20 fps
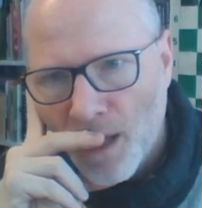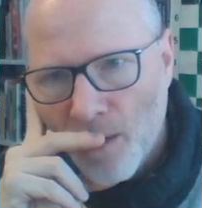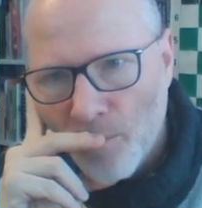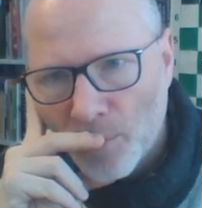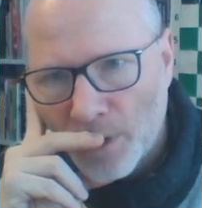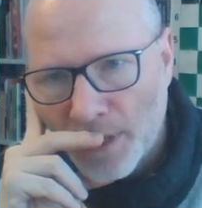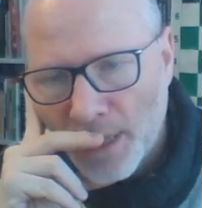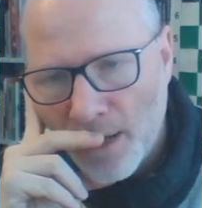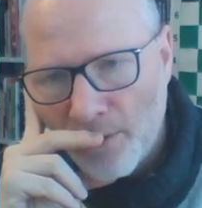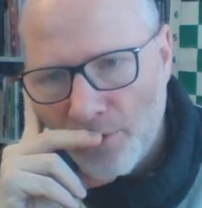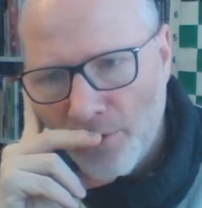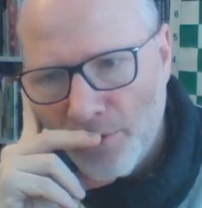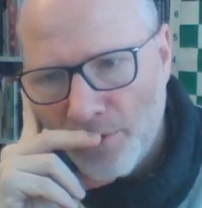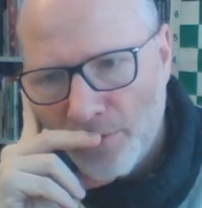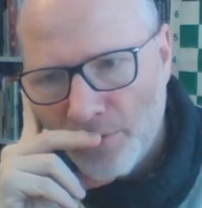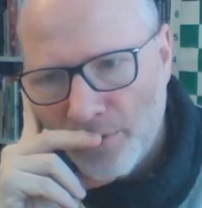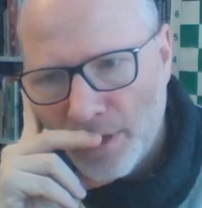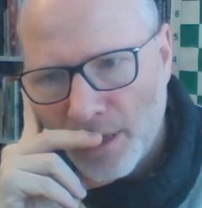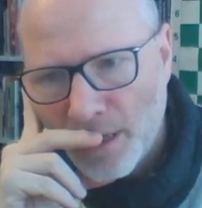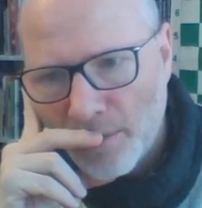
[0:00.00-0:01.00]
But how do you
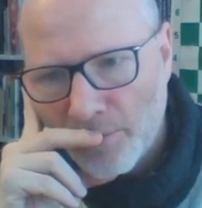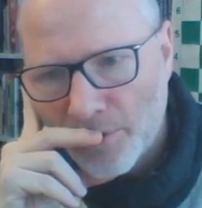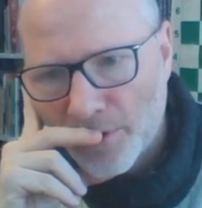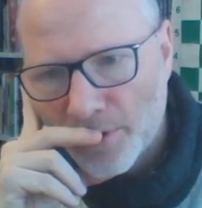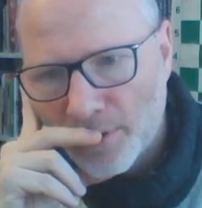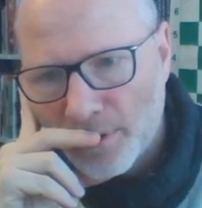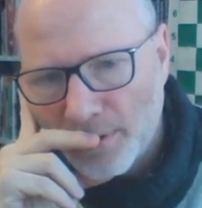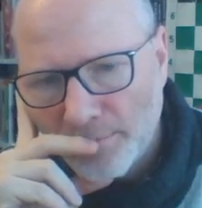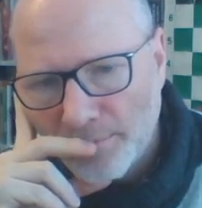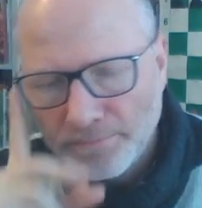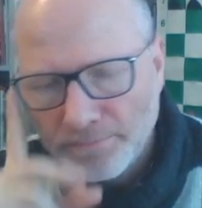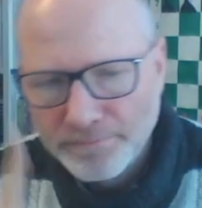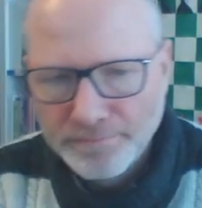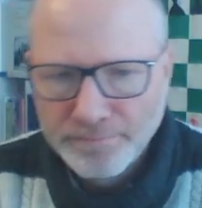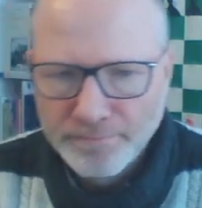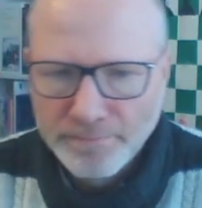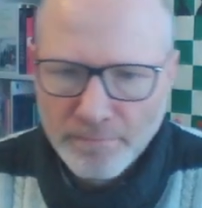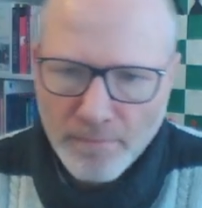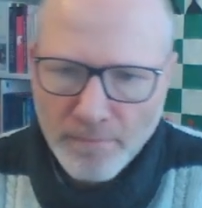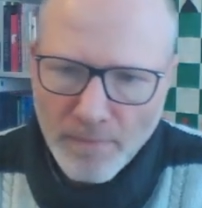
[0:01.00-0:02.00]
recapture, huh?
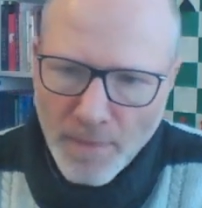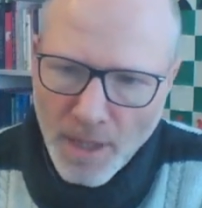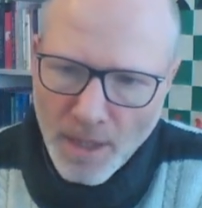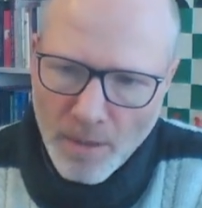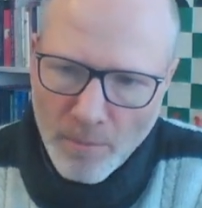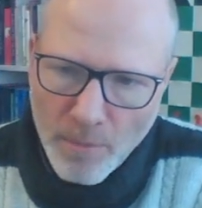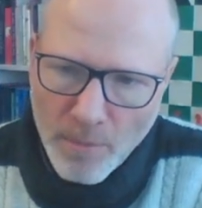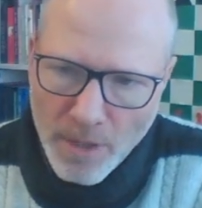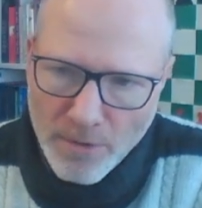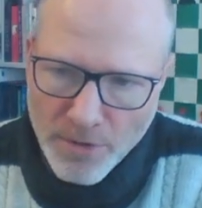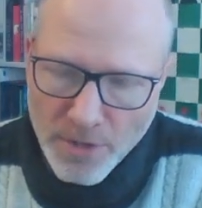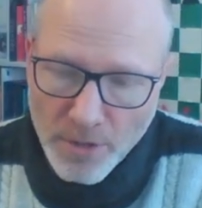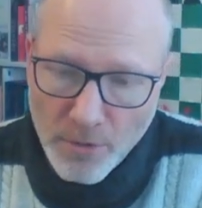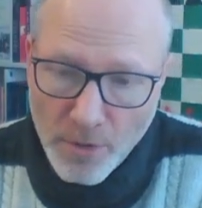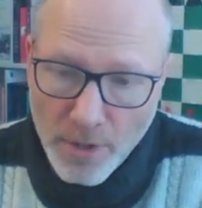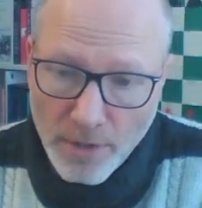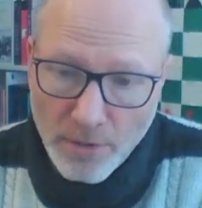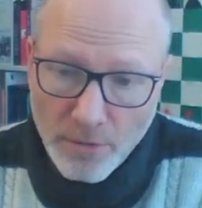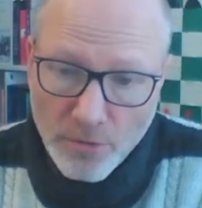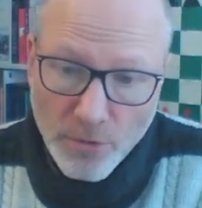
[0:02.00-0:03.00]
Because
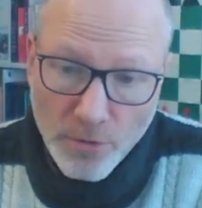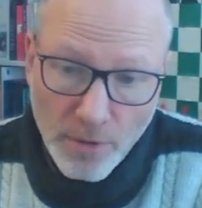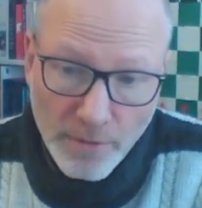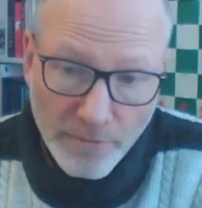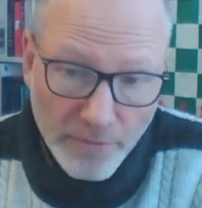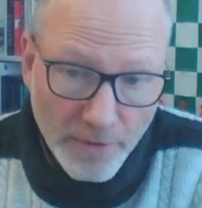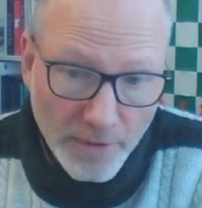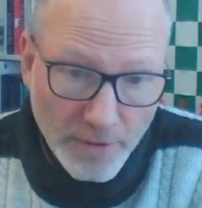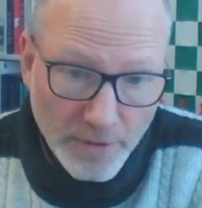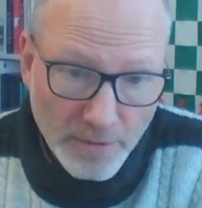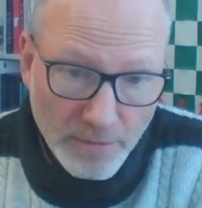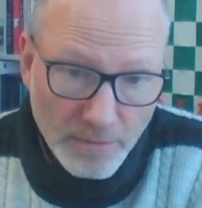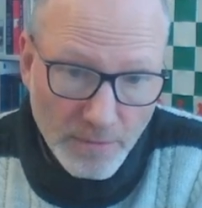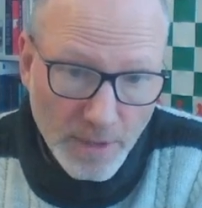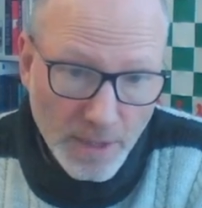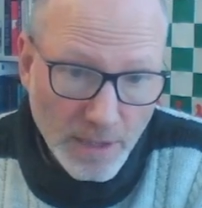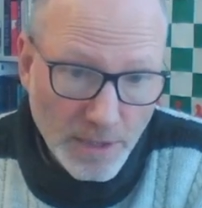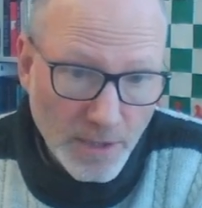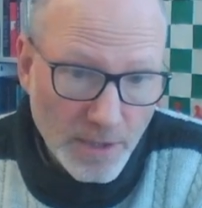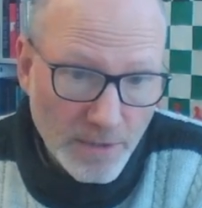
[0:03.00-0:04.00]
according to Stockfish,
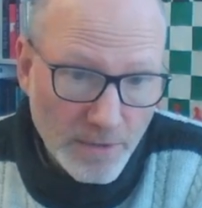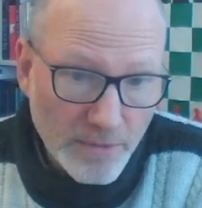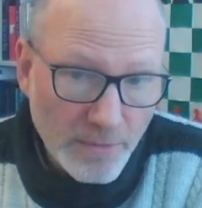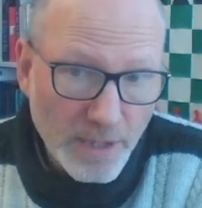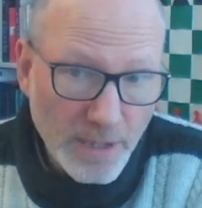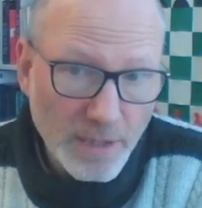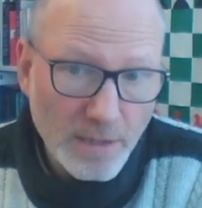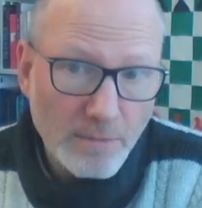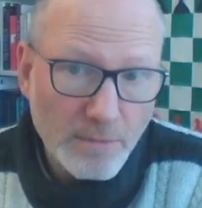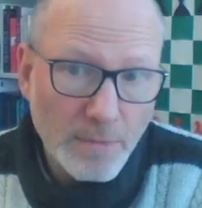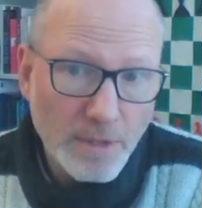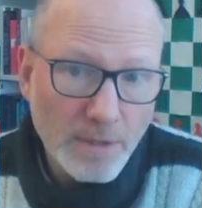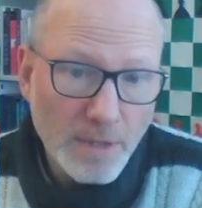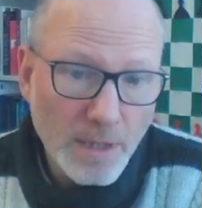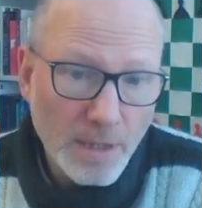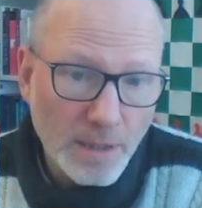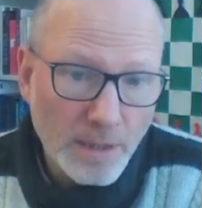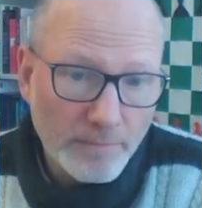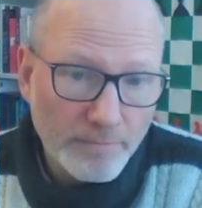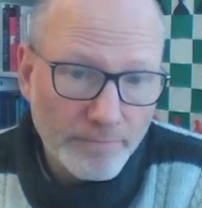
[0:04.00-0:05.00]
knight c3 is a
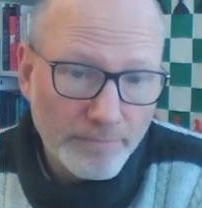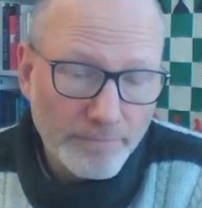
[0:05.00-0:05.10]
mistake.